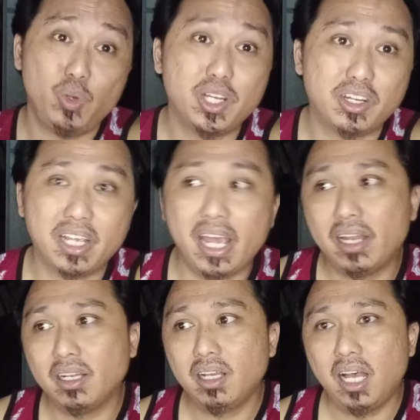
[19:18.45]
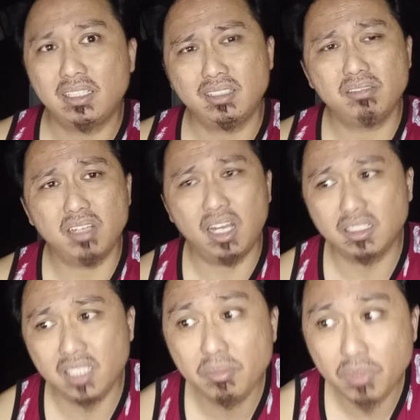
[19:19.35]
Twitter again, at
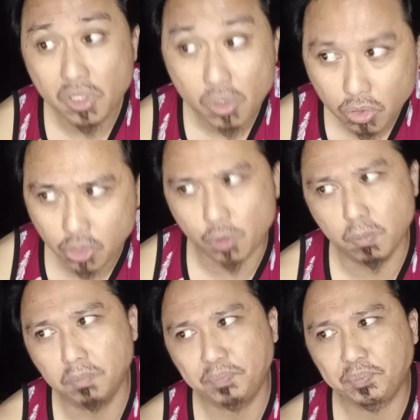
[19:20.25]
Team YouTube.